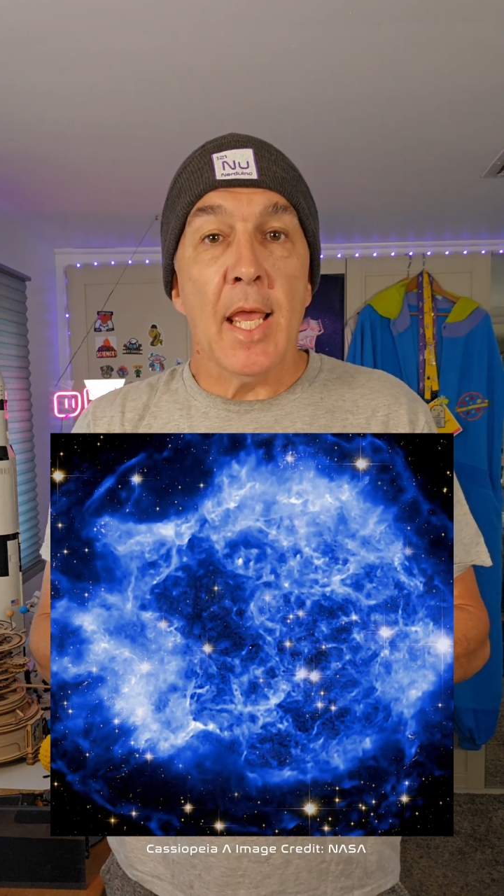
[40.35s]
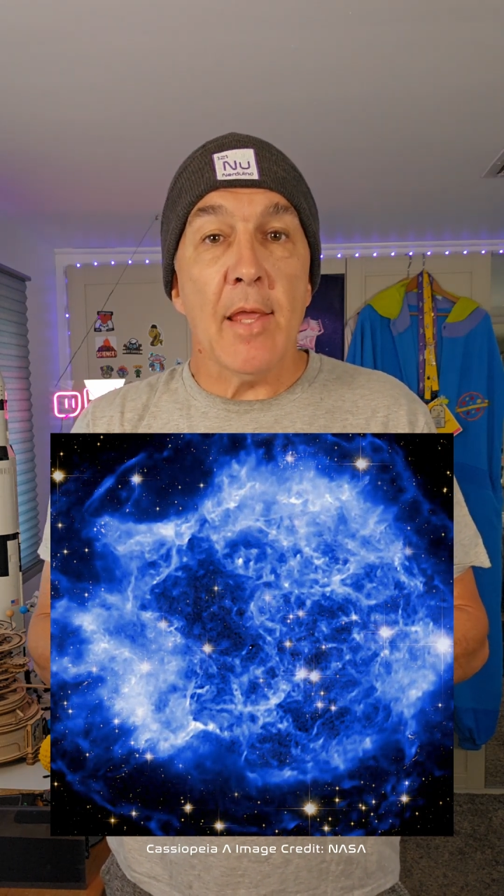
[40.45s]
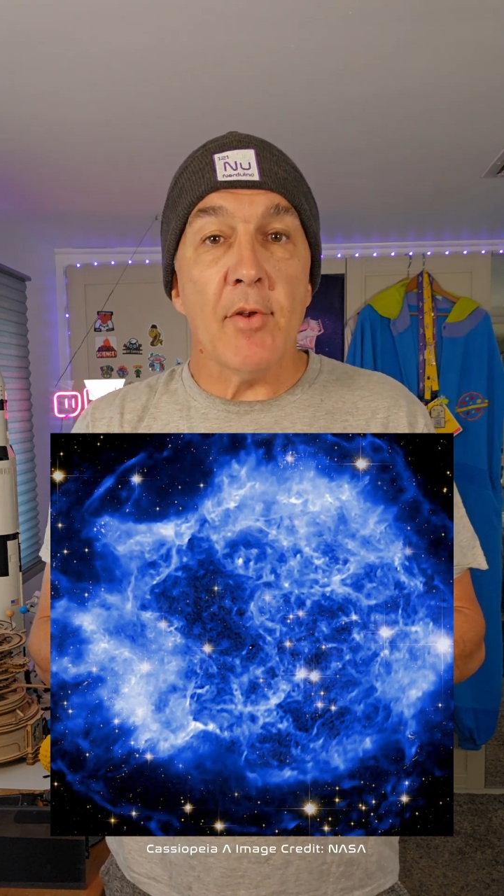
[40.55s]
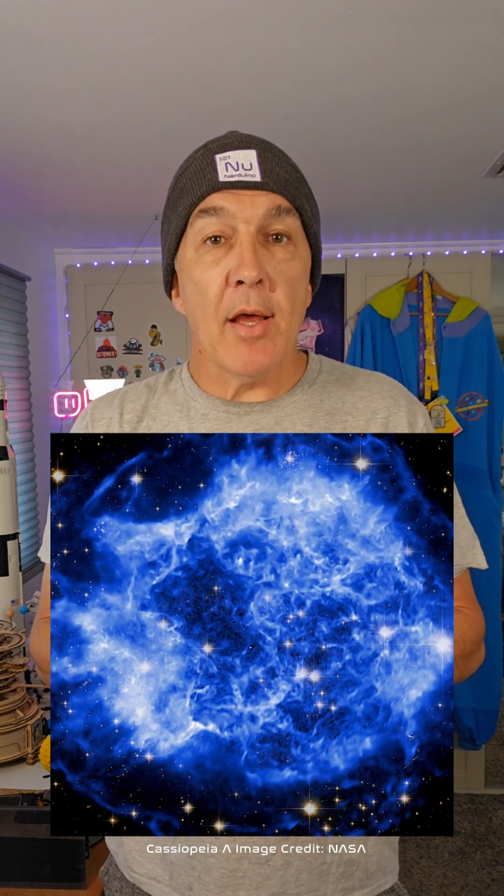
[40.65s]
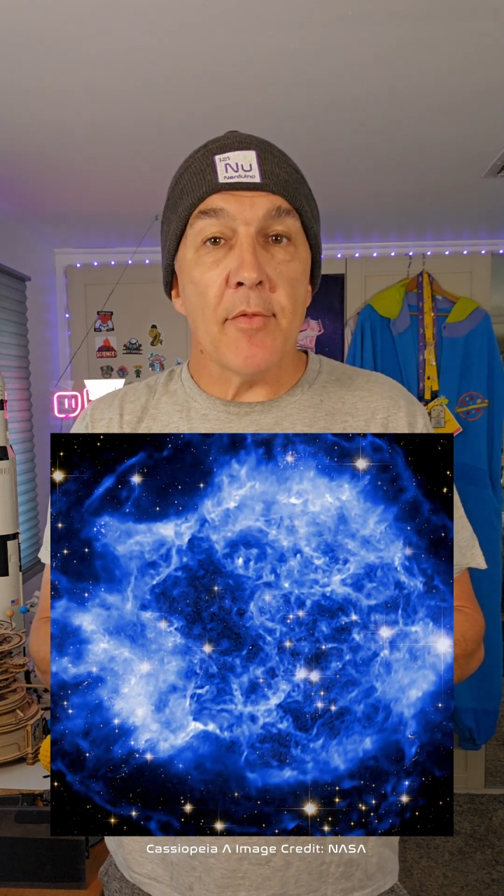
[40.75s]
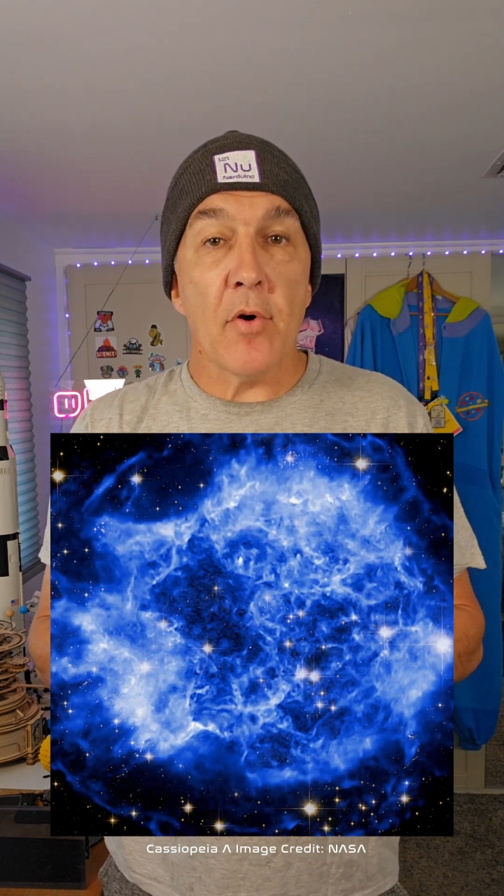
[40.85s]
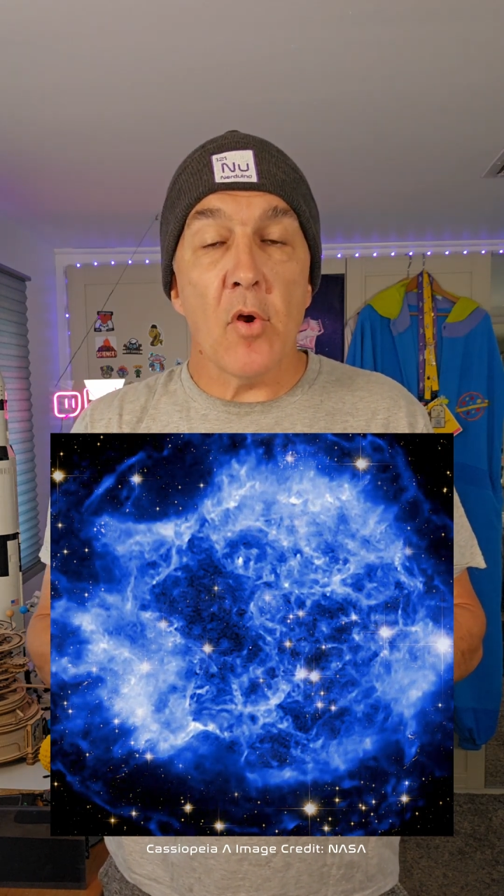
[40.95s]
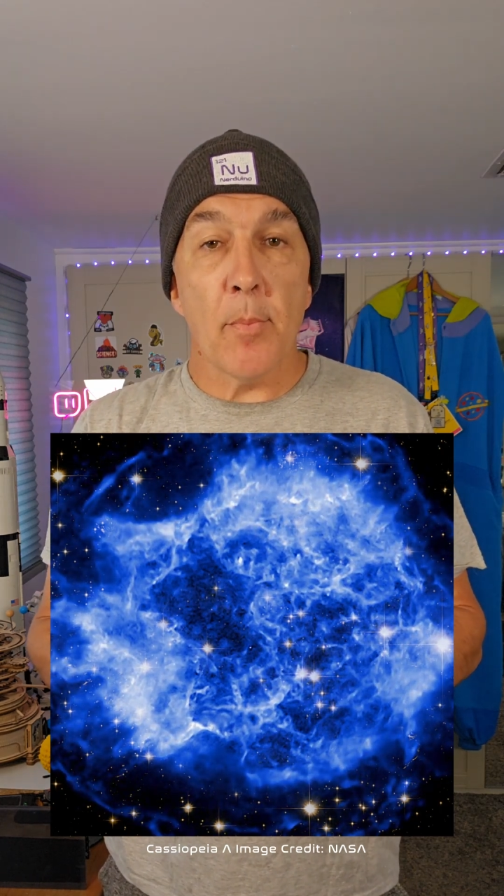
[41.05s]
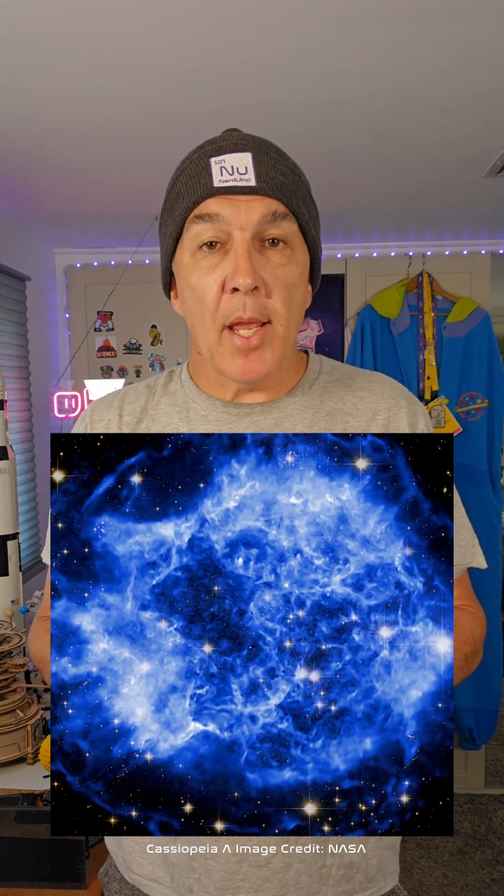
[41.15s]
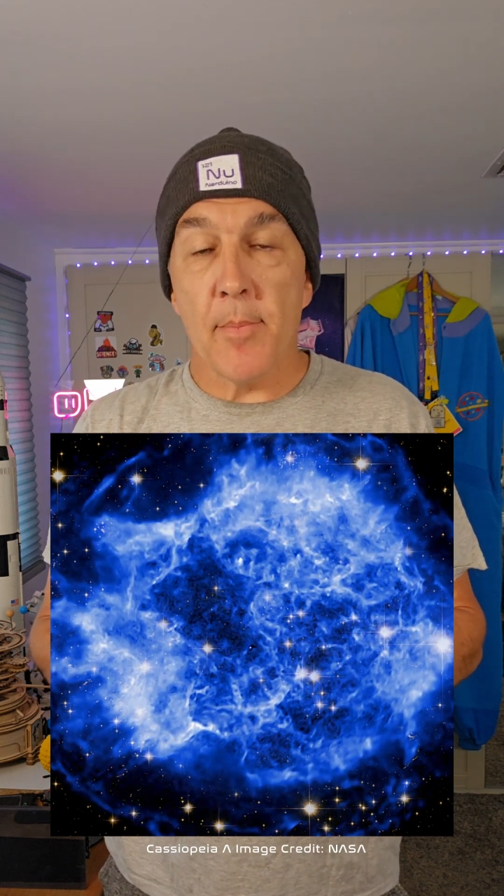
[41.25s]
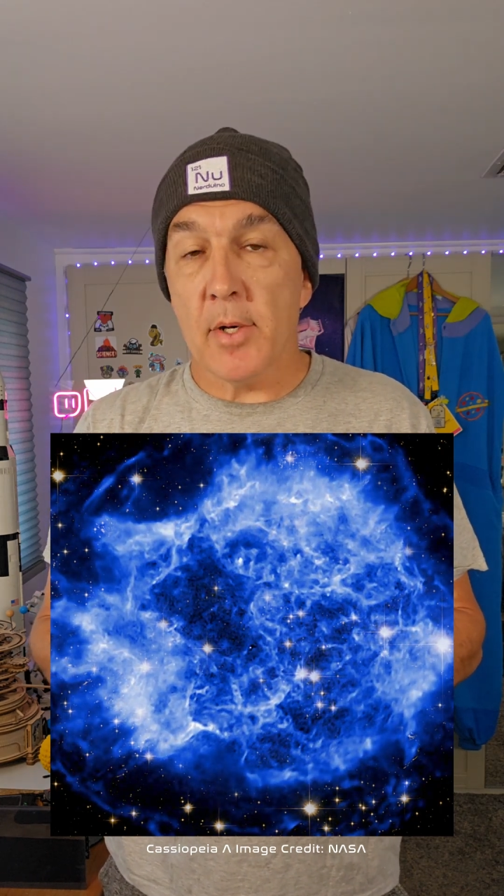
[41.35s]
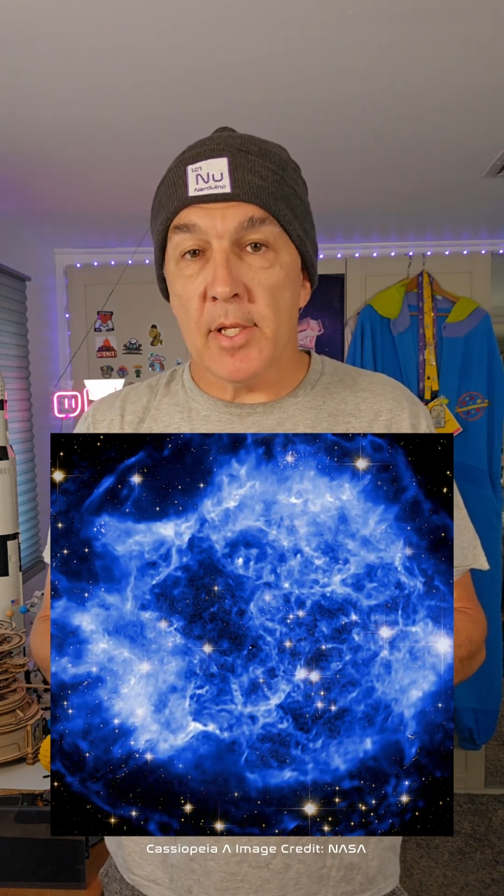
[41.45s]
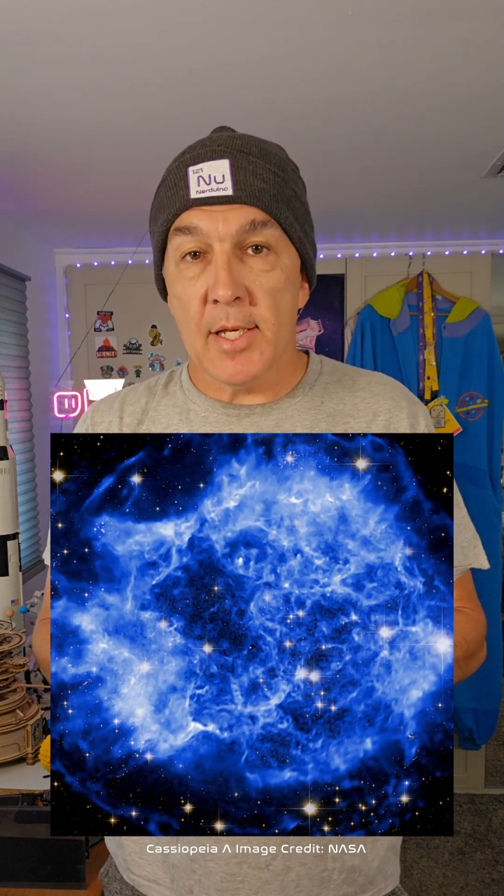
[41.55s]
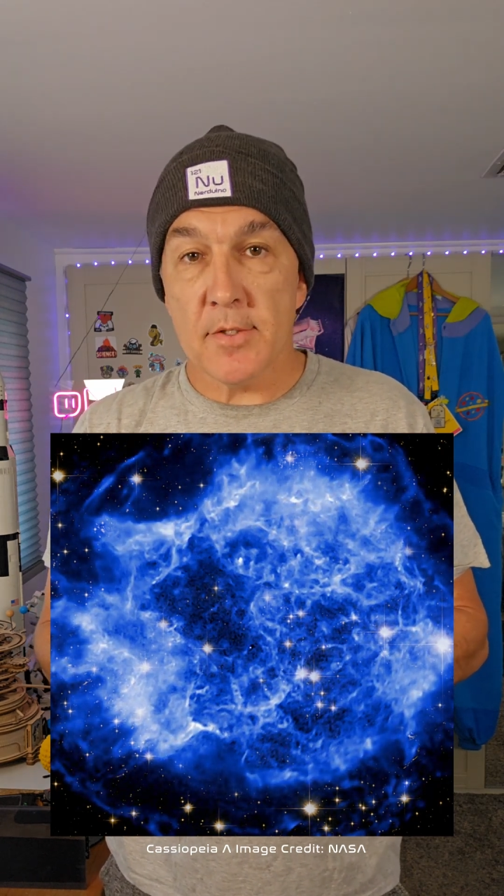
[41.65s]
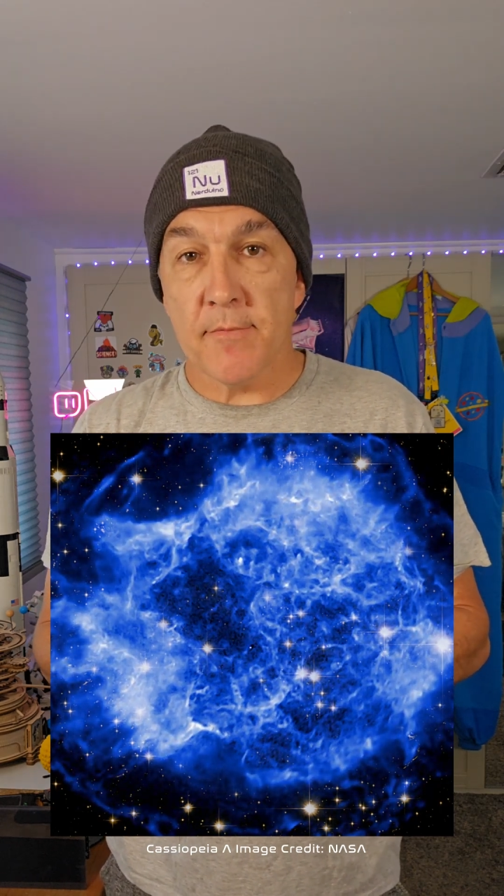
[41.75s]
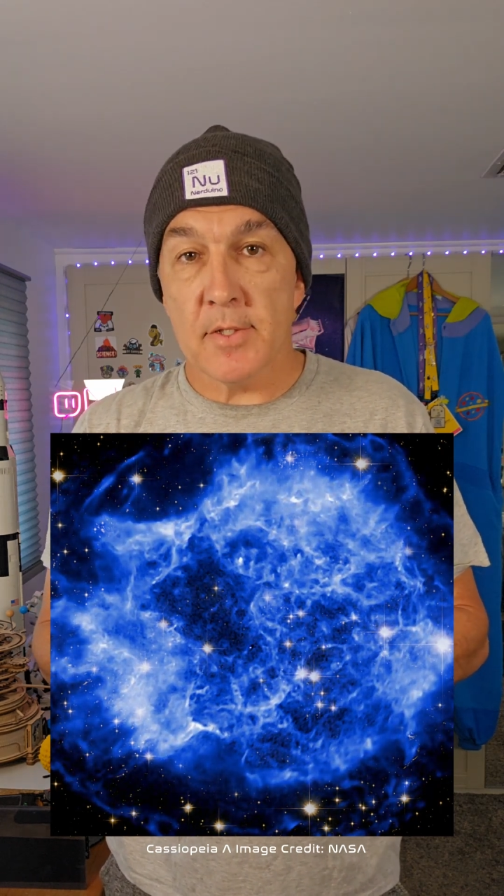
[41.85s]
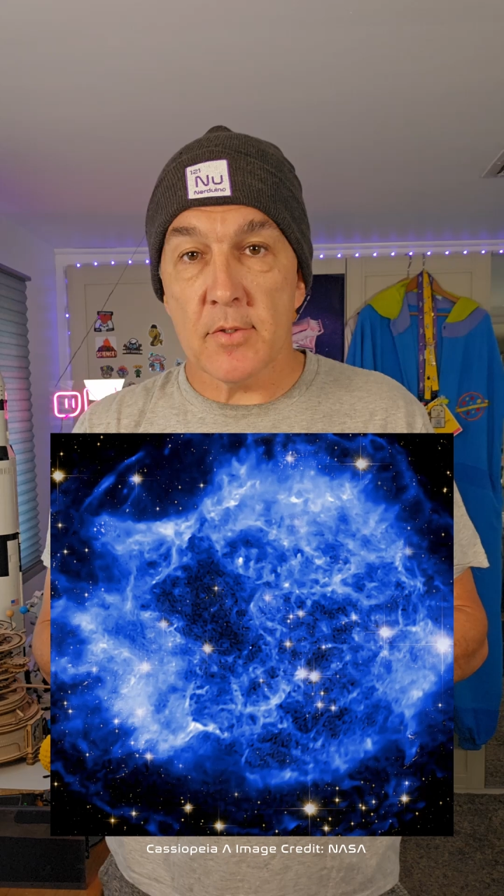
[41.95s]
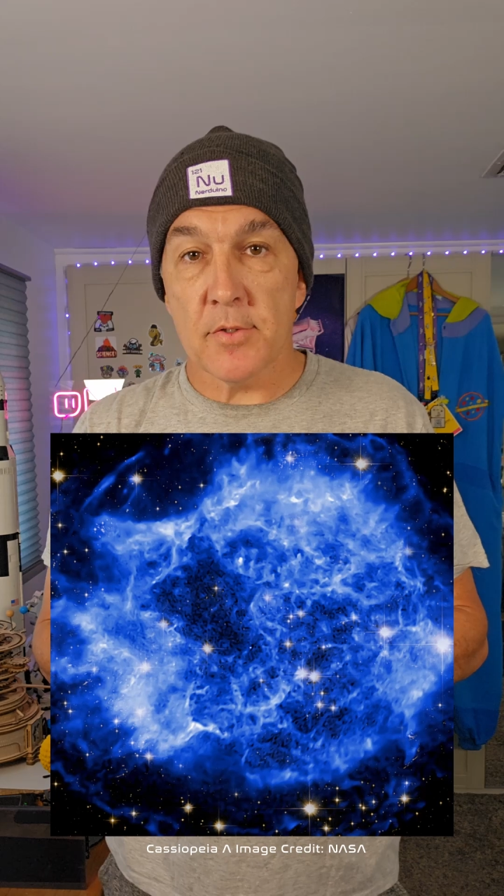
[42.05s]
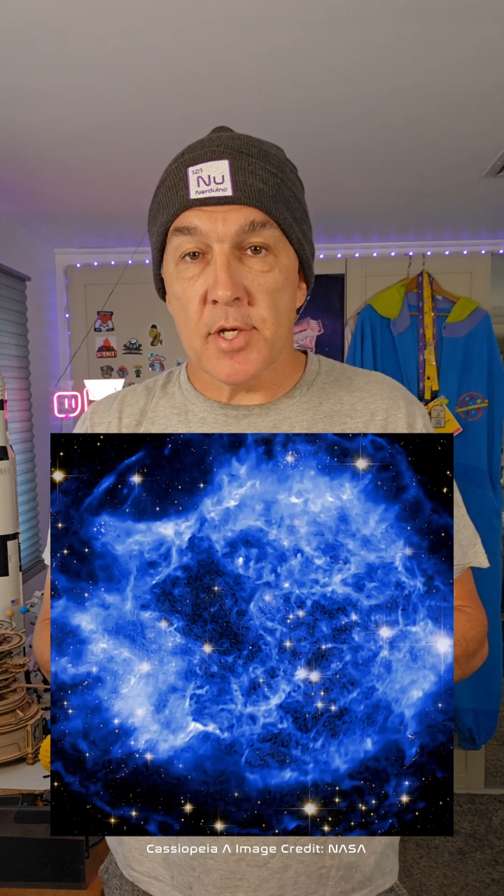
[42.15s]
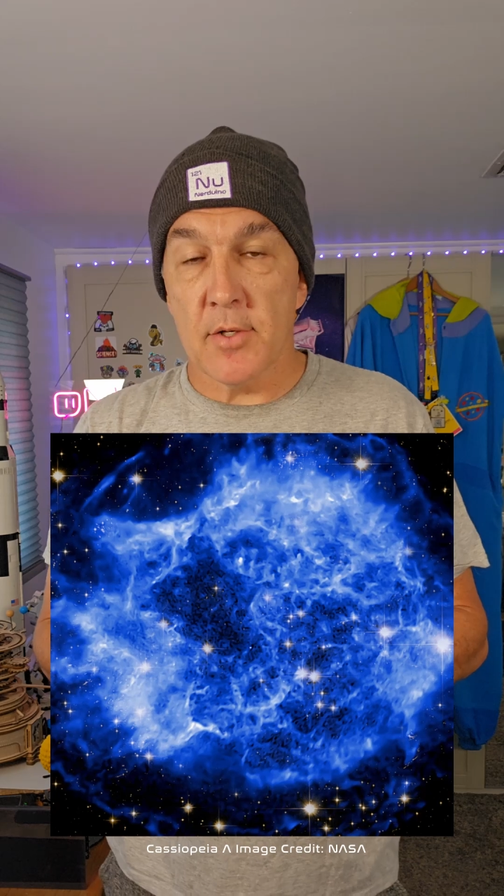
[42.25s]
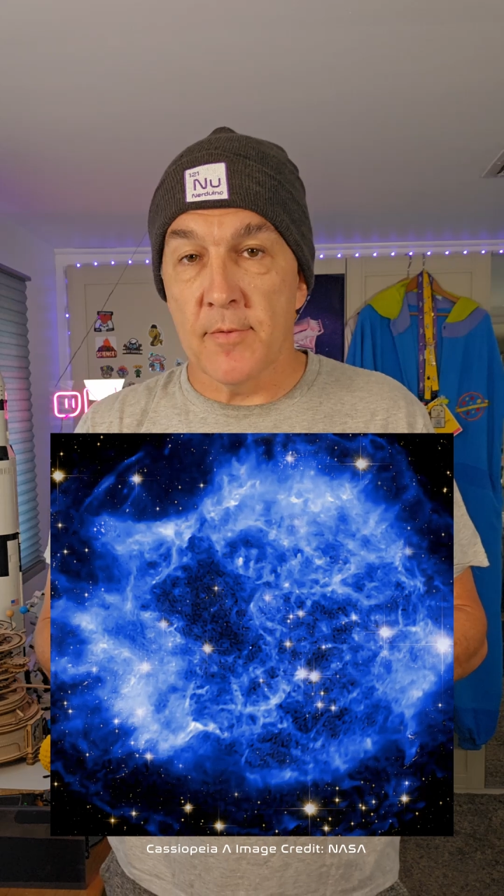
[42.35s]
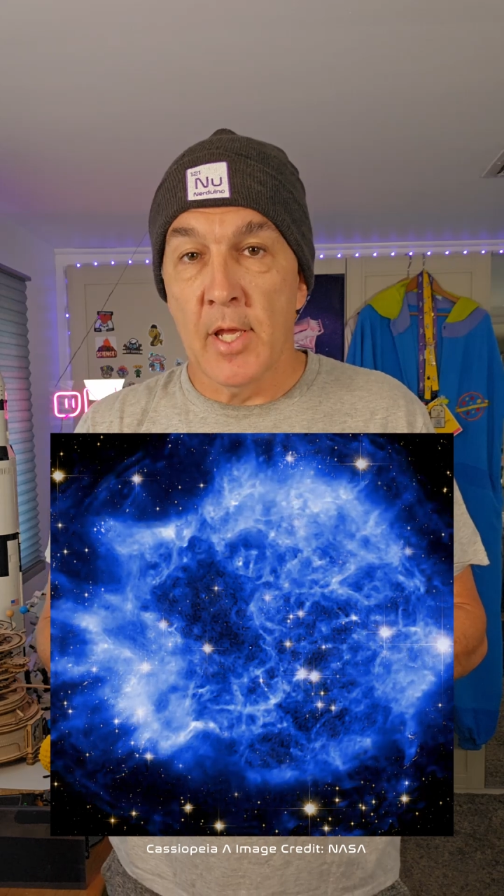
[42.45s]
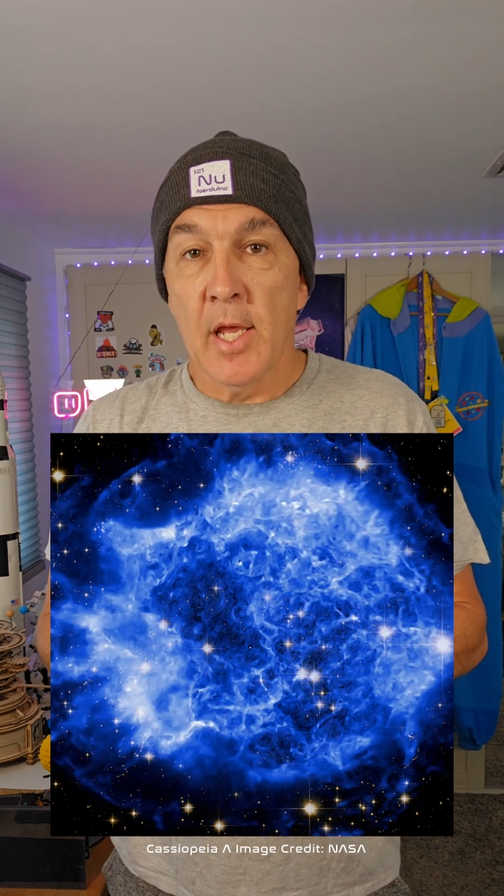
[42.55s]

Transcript: even have their own paper in the Astrophysical Journal.